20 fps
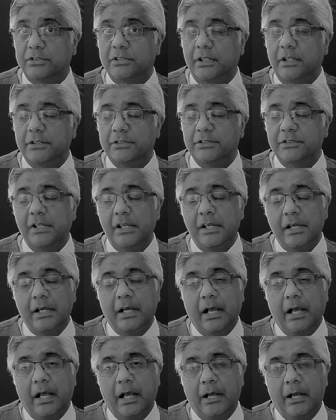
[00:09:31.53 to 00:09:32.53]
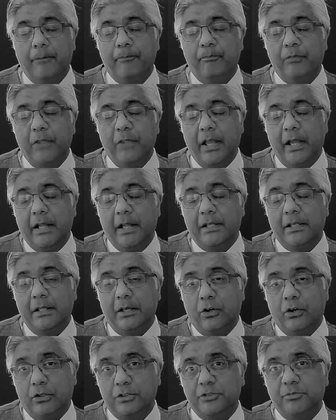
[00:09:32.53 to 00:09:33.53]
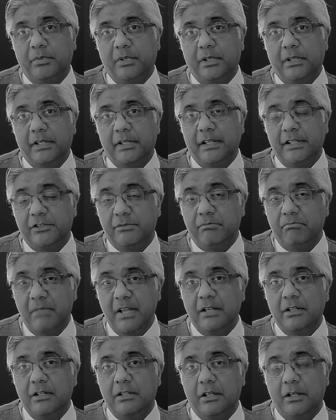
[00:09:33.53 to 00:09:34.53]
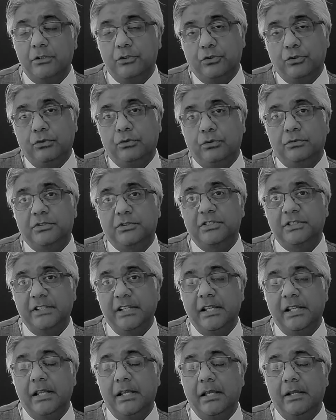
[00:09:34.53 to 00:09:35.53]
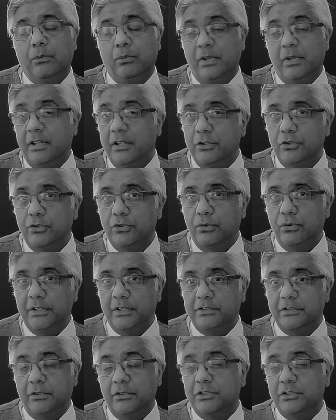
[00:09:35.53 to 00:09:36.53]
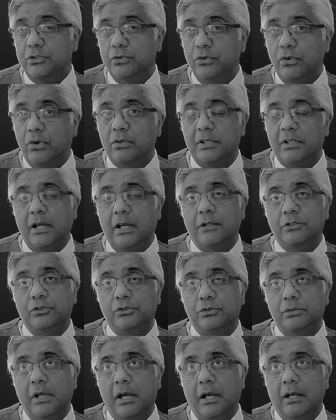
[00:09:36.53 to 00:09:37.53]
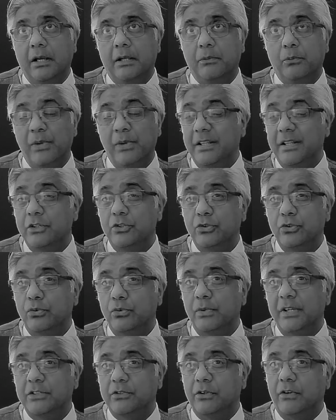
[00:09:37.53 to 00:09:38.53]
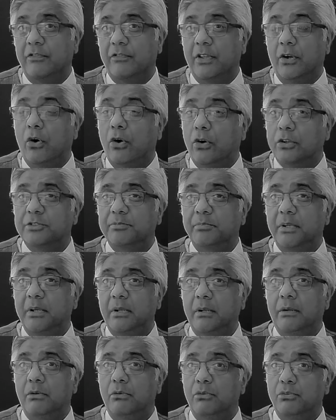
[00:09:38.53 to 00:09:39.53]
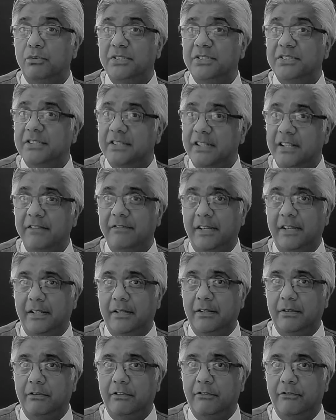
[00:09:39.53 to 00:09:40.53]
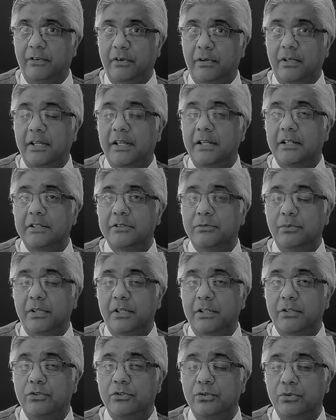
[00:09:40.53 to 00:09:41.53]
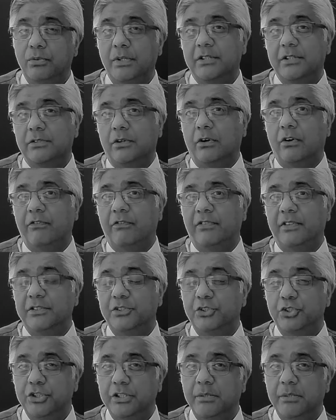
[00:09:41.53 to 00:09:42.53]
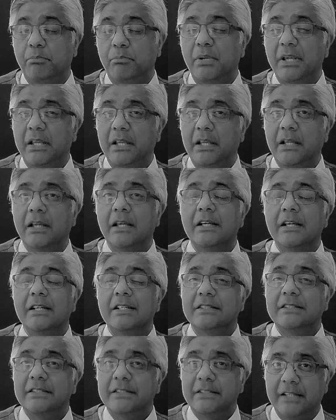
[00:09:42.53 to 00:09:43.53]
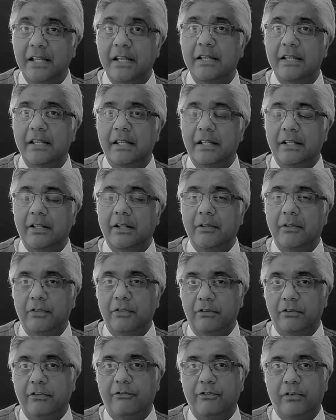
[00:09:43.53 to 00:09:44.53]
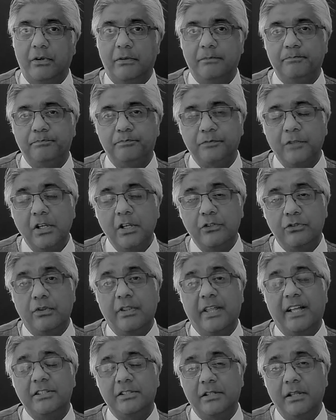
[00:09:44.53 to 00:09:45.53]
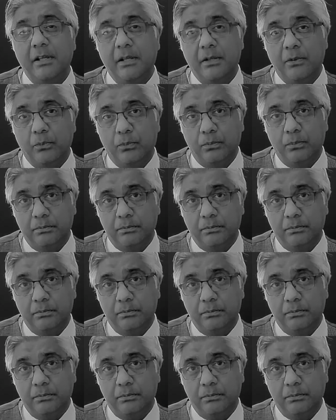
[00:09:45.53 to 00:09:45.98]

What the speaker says: starts, and the hospital is meant to see within 2 weeks. So it's not within 2 weeks of the hospital receiving the referral. It is within 2 weeks of the GP sending the referral. So that's